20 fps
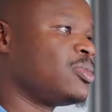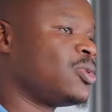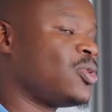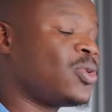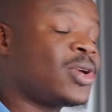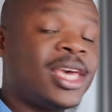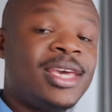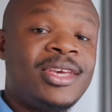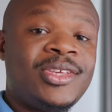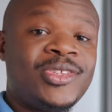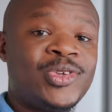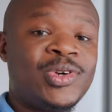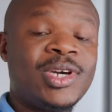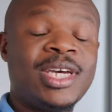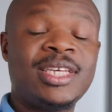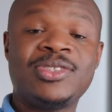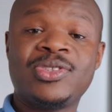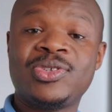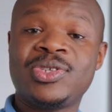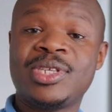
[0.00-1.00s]
Okay, so
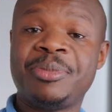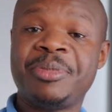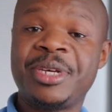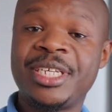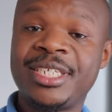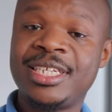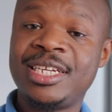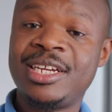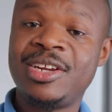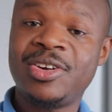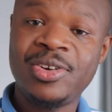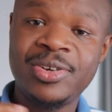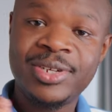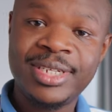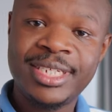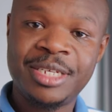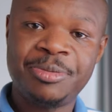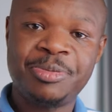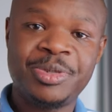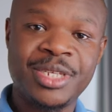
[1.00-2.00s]
guys, those are my general
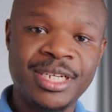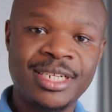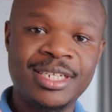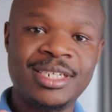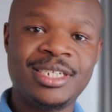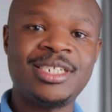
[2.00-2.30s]
tips and